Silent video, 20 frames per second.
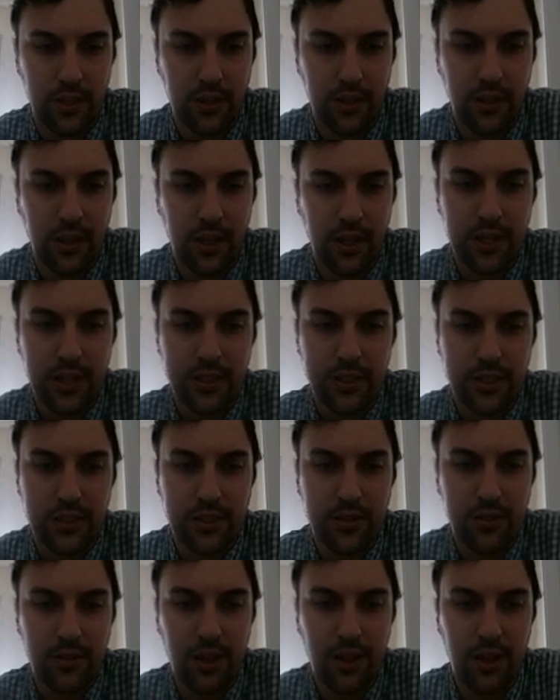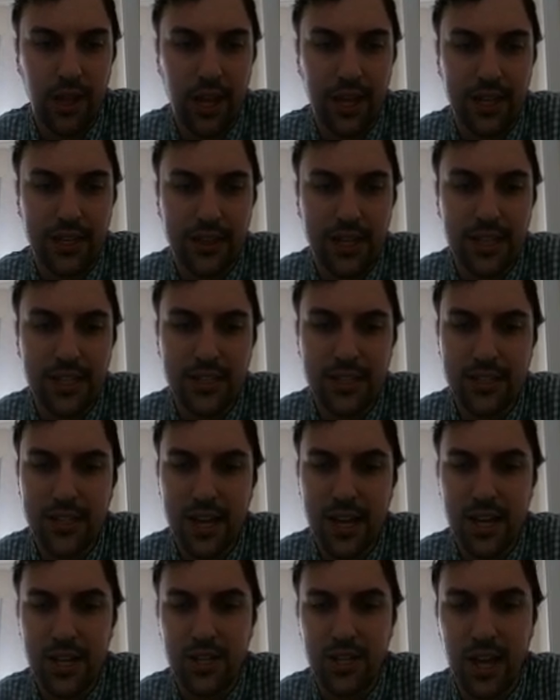It's like at this
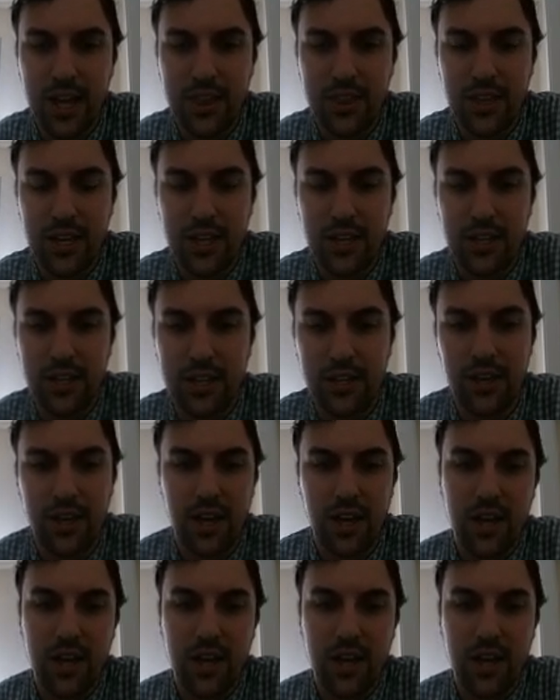stage, I think